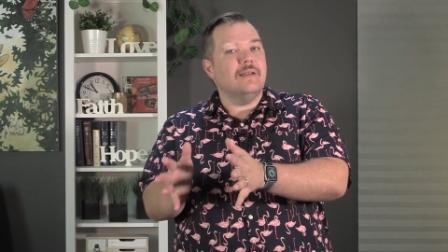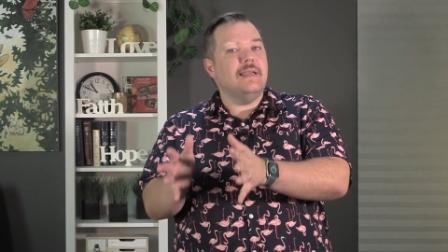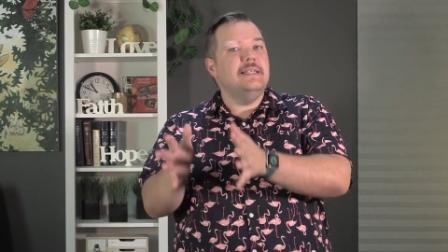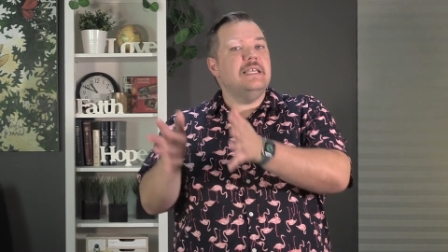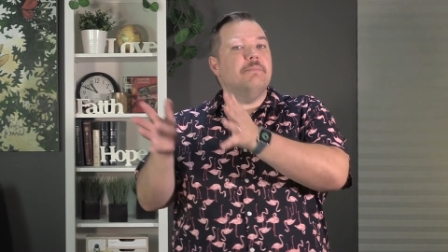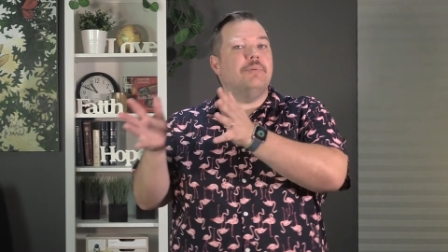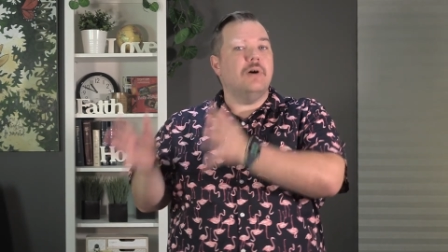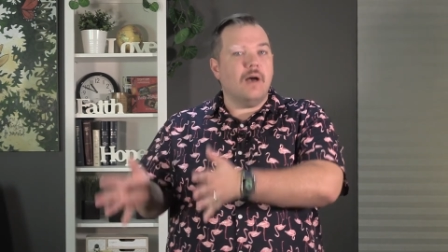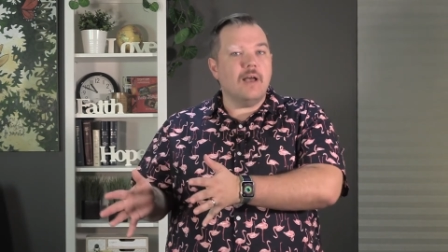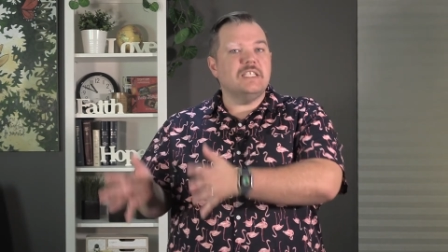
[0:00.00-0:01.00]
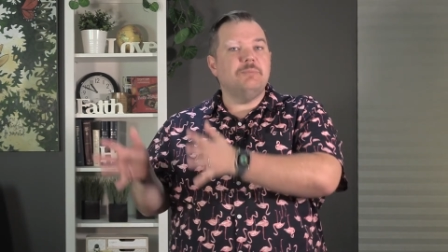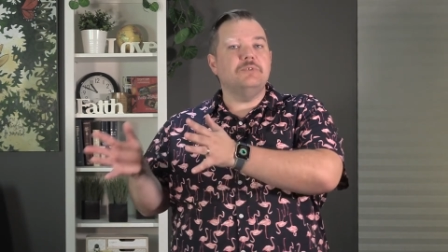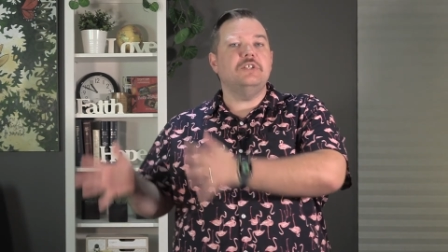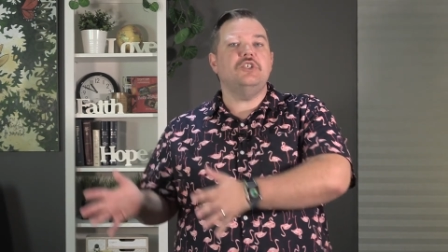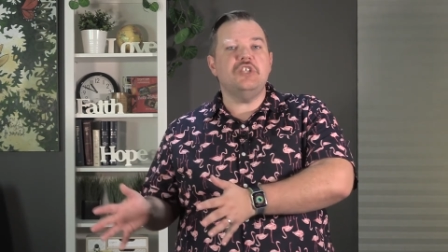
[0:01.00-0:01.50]
is impossible
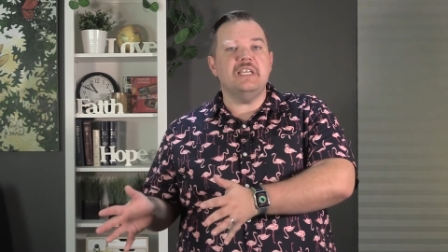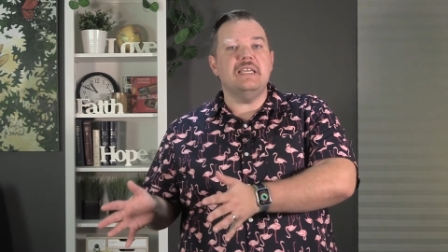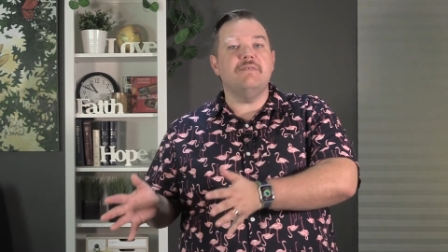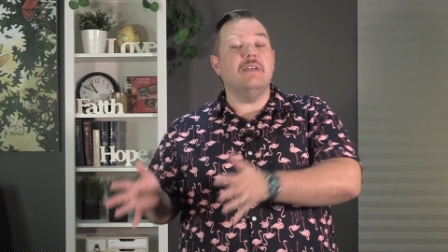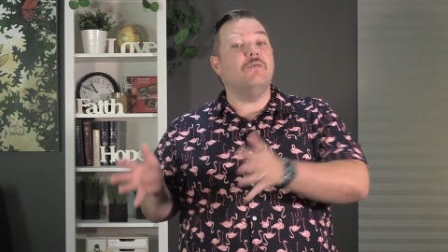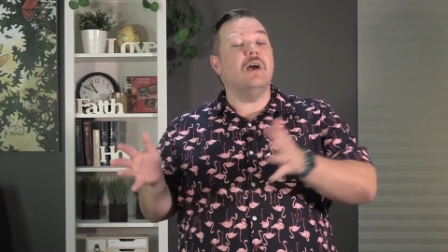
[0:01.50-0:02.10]
to achieve if,